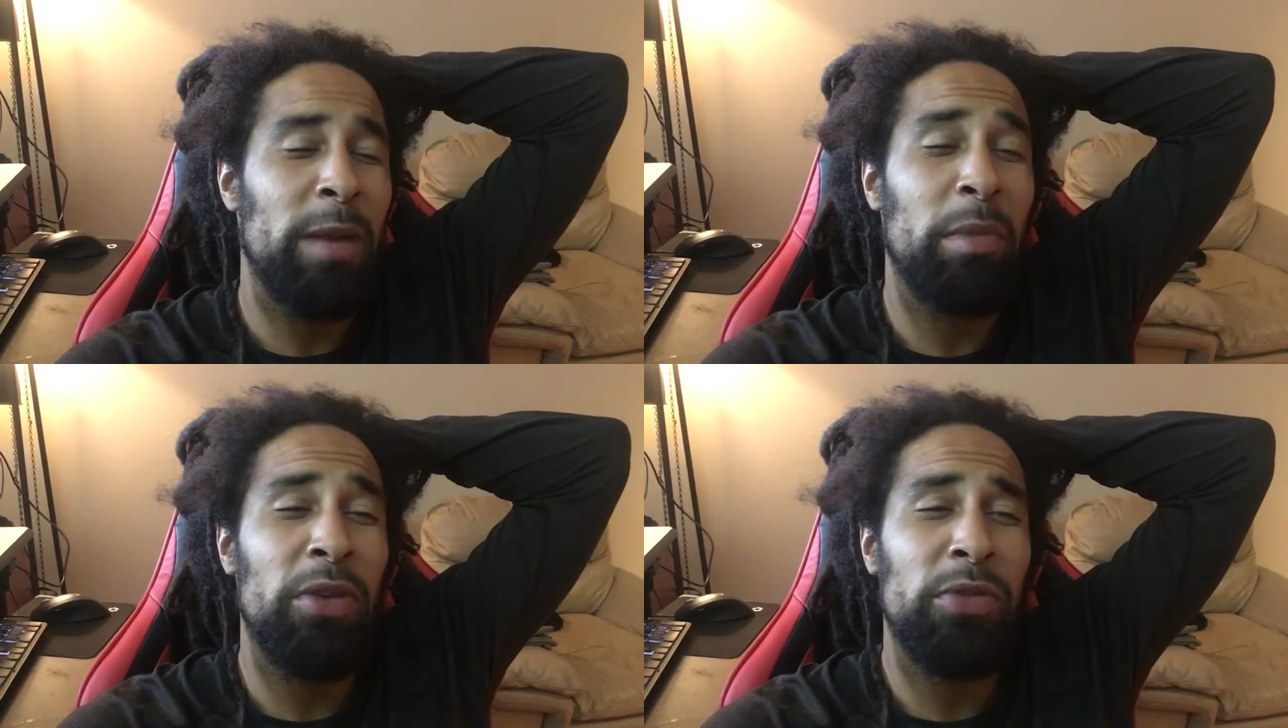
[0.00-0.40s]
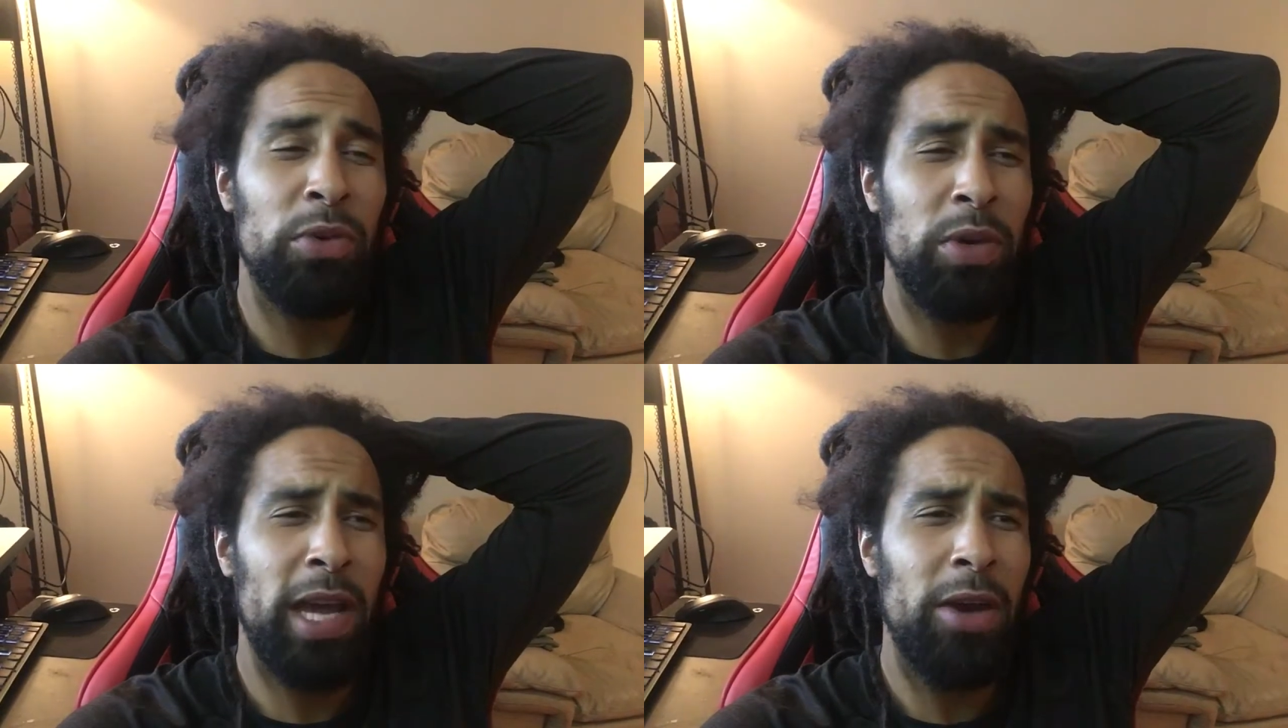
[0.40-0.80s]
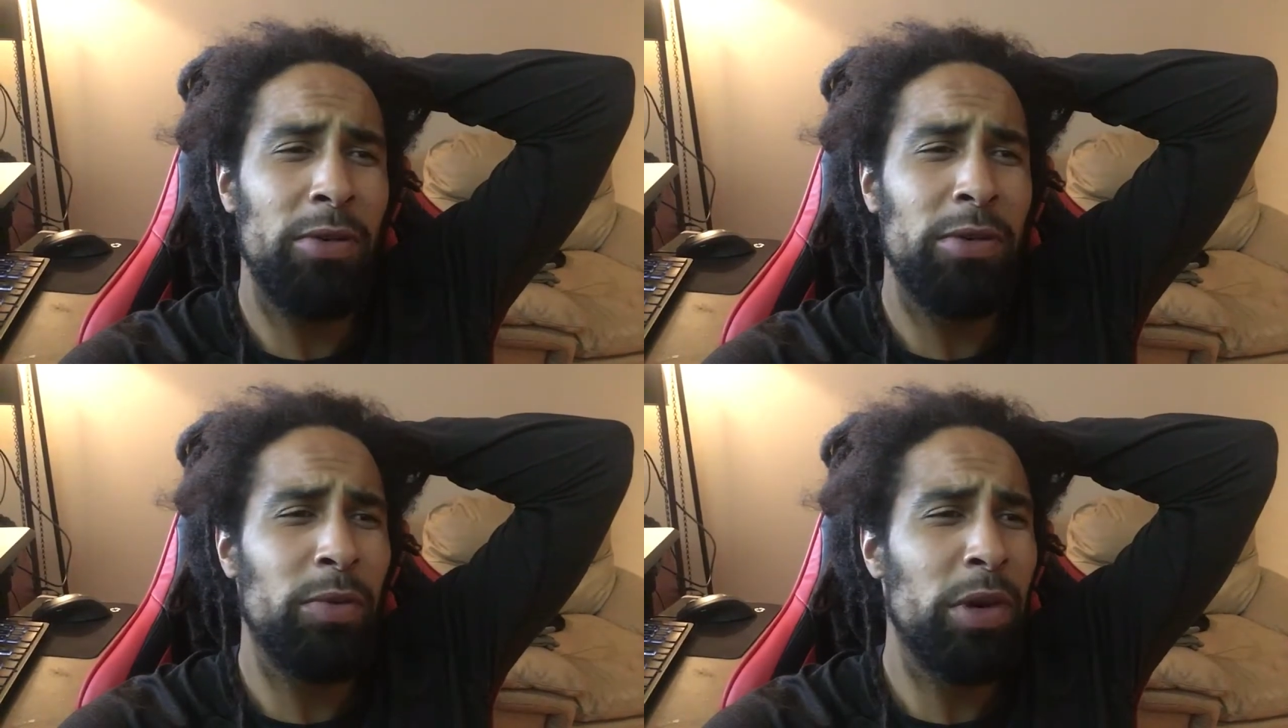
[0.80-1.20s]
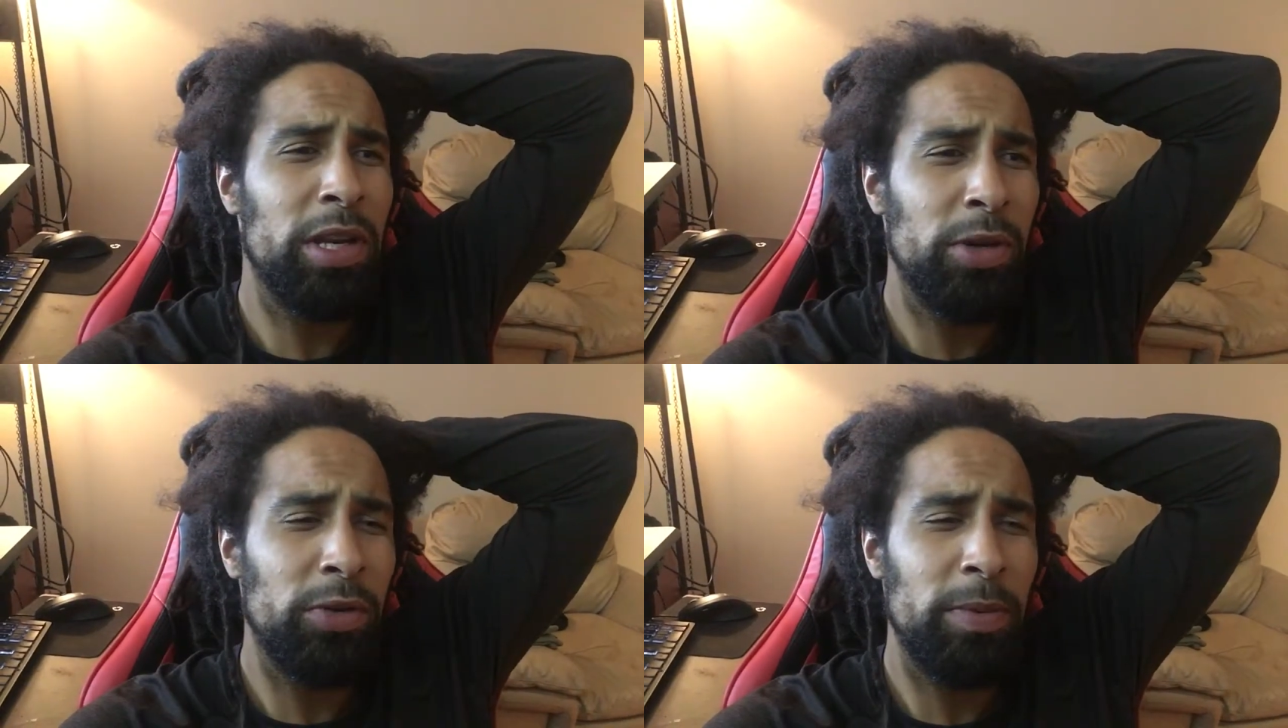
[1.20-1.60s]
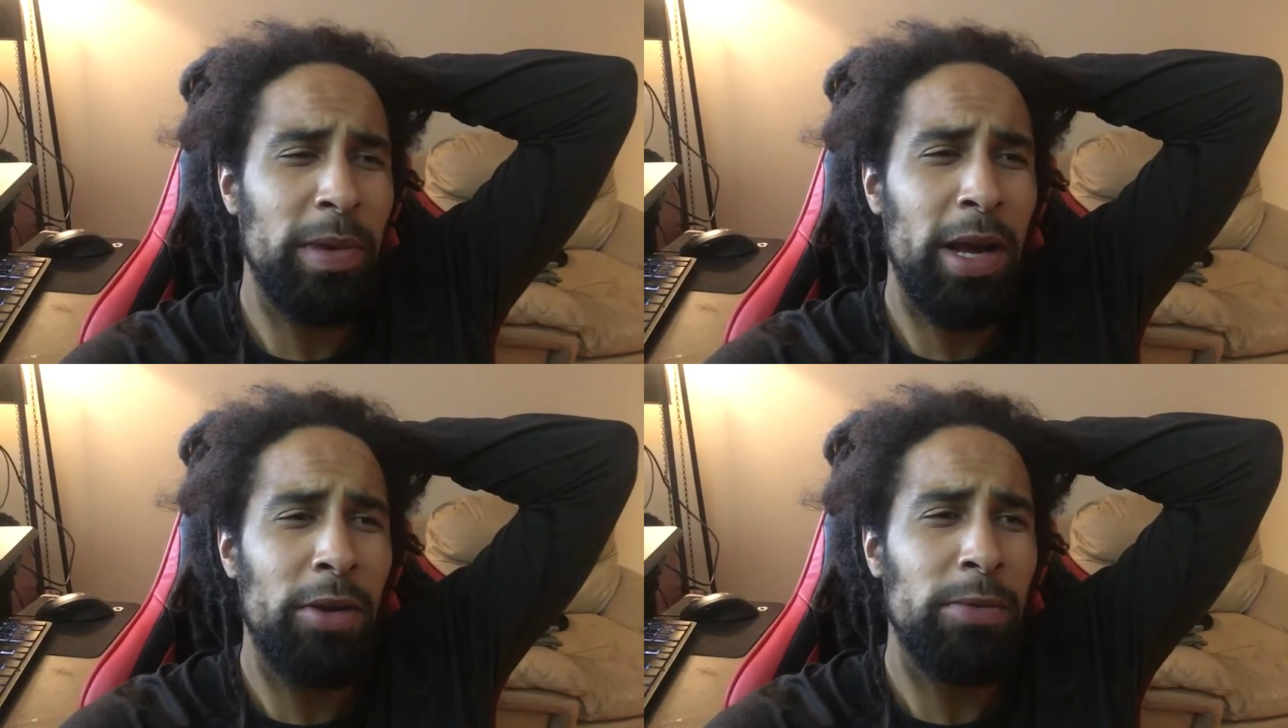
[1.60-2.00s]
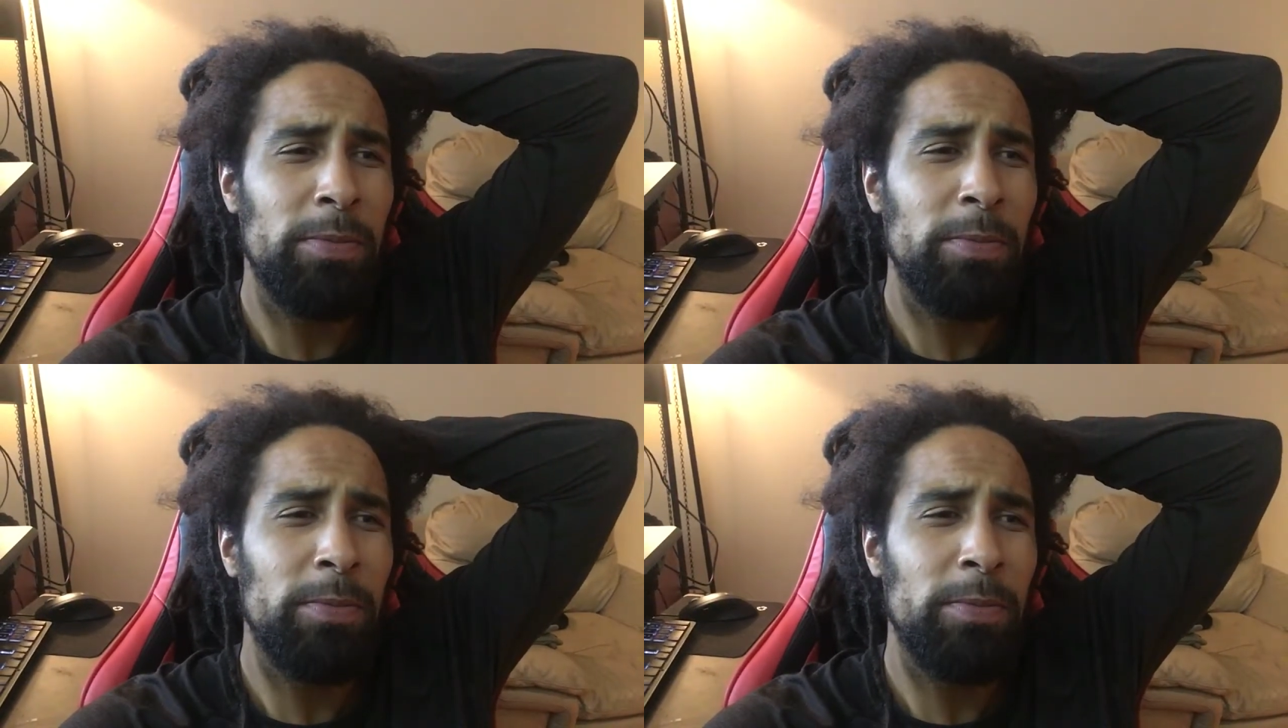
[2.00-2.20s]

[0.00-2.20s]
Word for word: my view count 1 year from now,